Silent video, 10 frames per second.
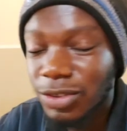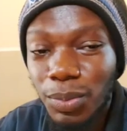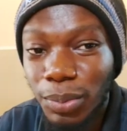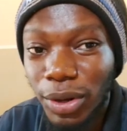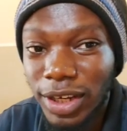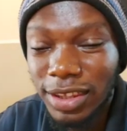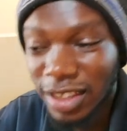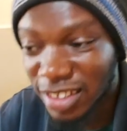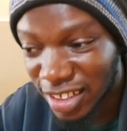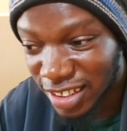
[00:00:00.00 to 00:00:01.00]
no pun
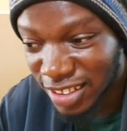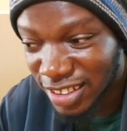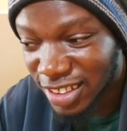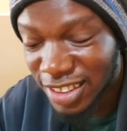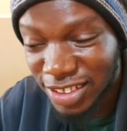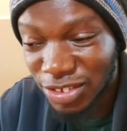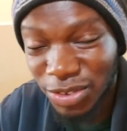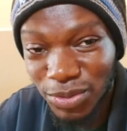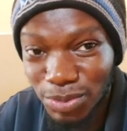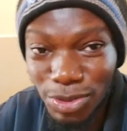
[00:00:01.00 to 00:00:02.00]
intended, you
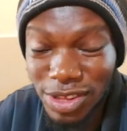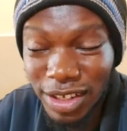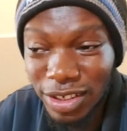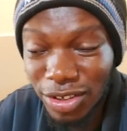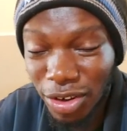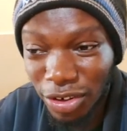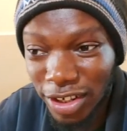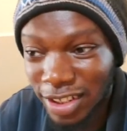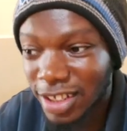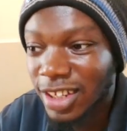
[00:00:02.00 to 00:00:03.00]
know, we stand in
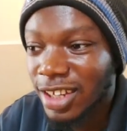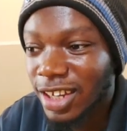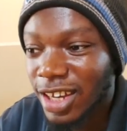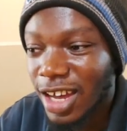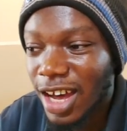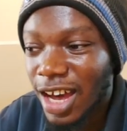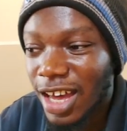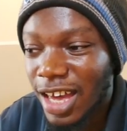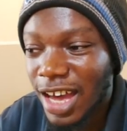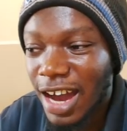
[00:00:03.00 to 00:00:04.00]
God,
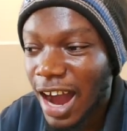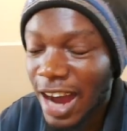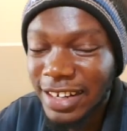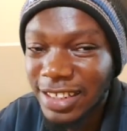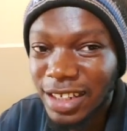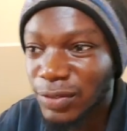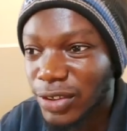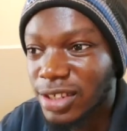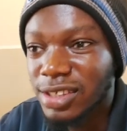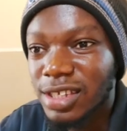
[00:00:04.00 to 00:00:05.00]
I needed for
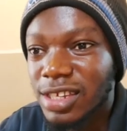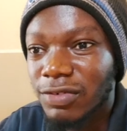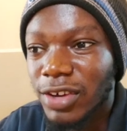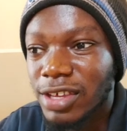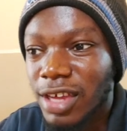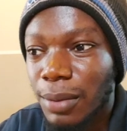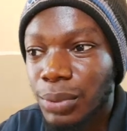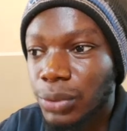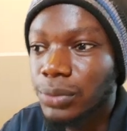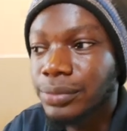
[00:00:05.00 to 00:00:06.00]
these things. For
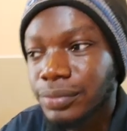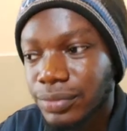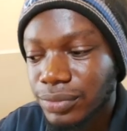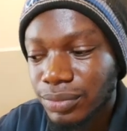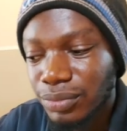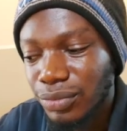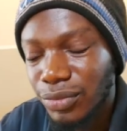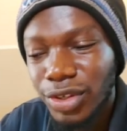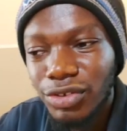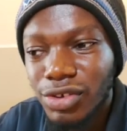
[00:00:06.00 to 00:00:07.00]
example,
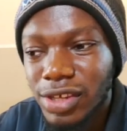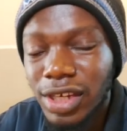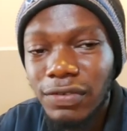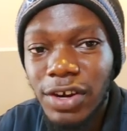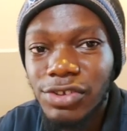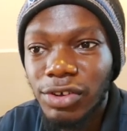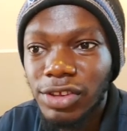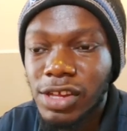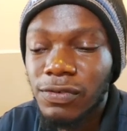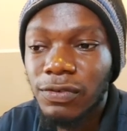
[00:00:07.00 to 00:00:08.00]
you have seen a very
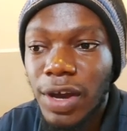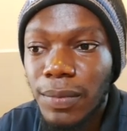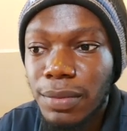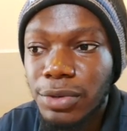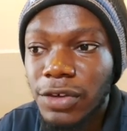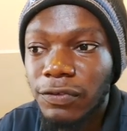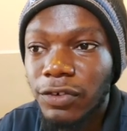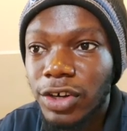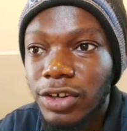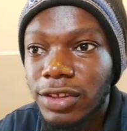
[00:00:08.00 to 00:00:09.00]
successful farmer, but you've
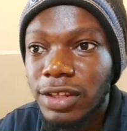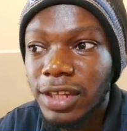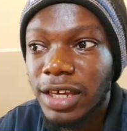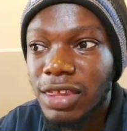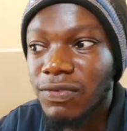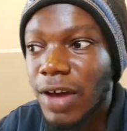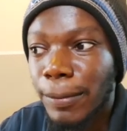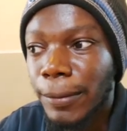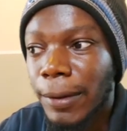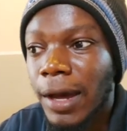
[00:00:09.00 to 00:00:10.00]
forgotten that his
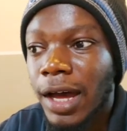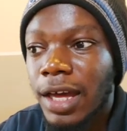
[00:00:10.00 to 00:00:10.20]
farmer,